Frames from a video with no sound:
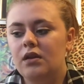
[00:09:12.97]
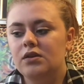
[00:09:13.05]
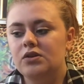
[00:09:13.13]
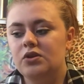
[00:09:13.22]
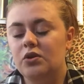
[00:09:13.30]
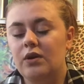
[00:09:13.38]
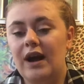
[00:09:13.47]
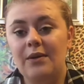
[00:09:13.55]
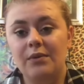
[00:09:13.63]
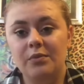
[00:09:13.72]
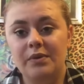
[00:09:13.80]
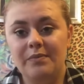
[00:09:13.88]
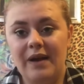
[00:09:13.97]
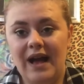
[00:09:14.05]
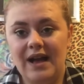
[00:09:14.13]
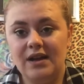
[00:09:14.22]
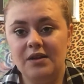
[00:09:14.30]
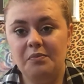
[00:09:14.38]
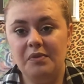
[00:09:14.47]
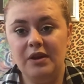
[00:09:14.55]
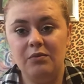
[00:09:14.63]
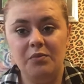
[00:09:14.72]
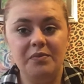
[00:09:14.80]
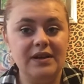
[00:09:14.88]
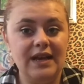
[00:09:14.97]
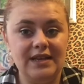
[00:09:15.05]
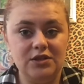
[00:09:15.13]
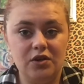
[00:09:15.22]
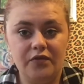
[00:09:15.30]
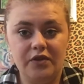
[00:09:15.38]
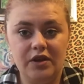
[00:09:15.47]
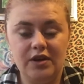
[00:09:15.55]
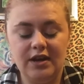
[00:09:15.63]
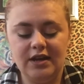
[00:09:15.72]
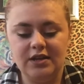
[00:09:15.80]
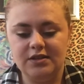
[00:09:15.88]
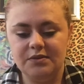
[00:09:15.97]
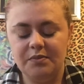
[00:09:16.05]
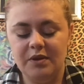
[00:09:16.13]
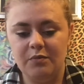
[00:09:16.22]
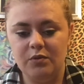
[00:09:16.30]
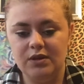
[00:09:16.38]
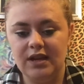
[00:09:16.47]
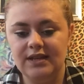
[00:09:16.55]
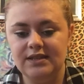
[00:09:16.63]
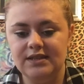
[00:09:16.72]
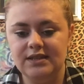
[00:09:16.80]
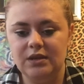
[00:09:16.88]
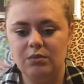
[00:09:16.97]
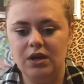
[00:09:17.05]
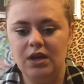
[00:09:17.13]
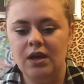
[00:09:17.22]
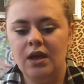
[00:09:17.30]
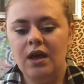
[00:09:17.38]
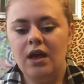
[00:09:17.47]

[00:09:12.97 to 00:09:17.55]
so I will be back, but it won't be as often as people would like to see me.